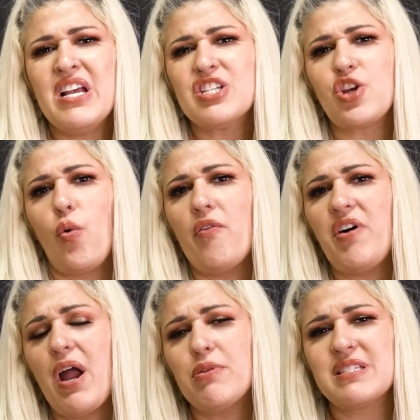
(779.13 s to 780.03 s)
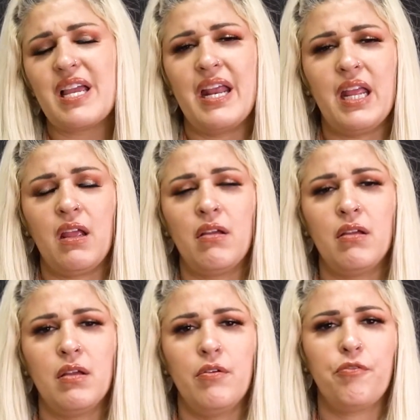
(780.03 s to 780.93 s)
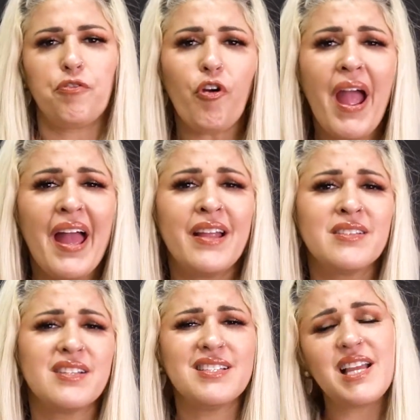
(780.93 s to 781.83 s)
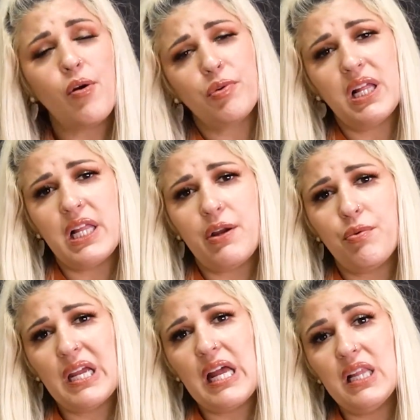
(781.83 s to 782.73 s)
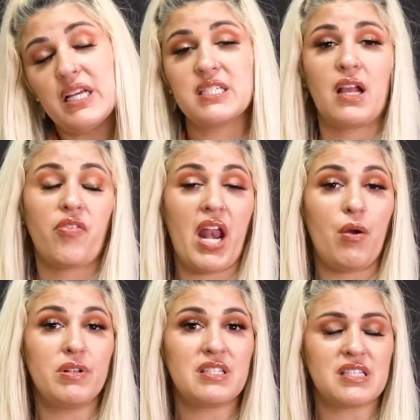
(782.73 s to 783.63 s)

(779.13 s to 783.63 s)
So if I was signing friend, it's not really realistic that I would